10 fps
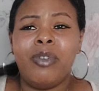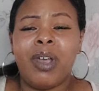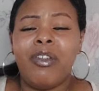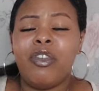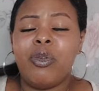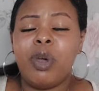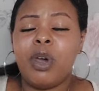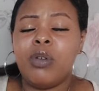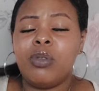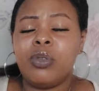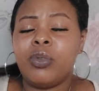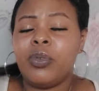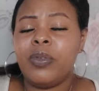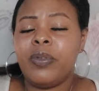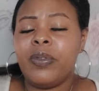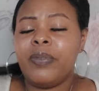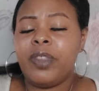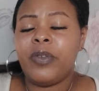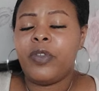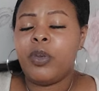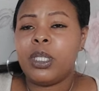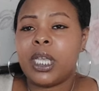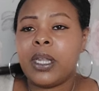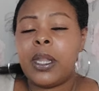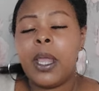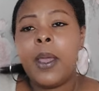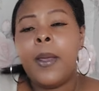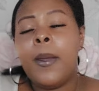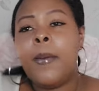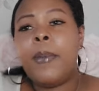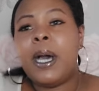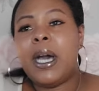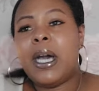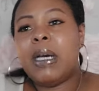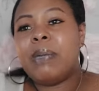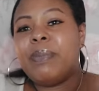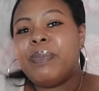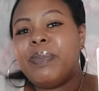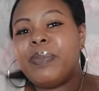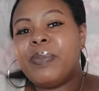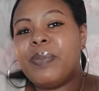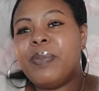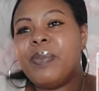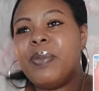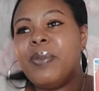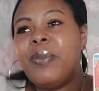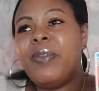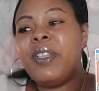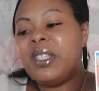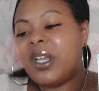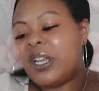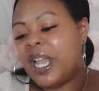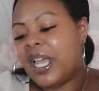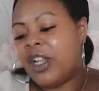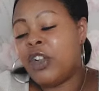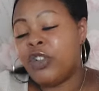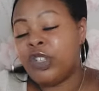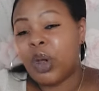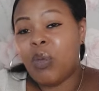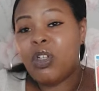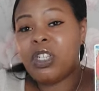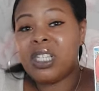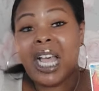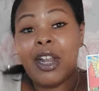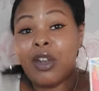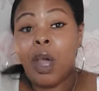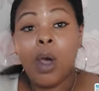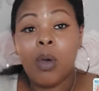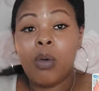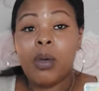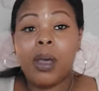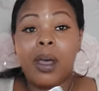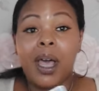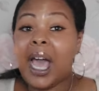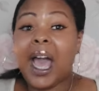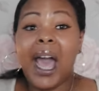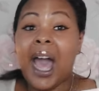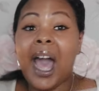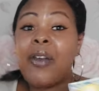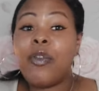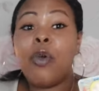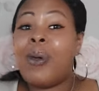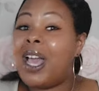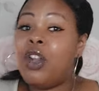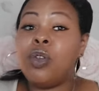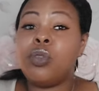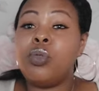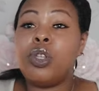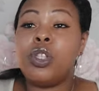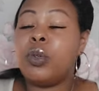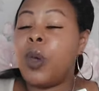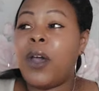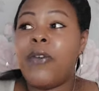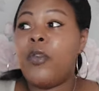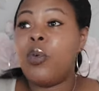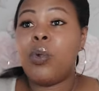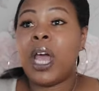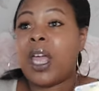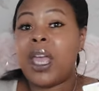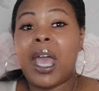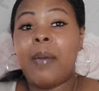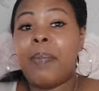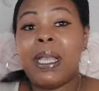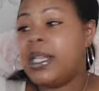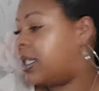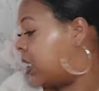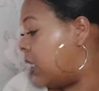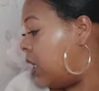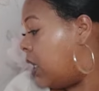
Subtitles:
recovered from a cold or the flu or something, but with the sun there, someone's just like, no, I feel better not talking to you. I feel like at peace.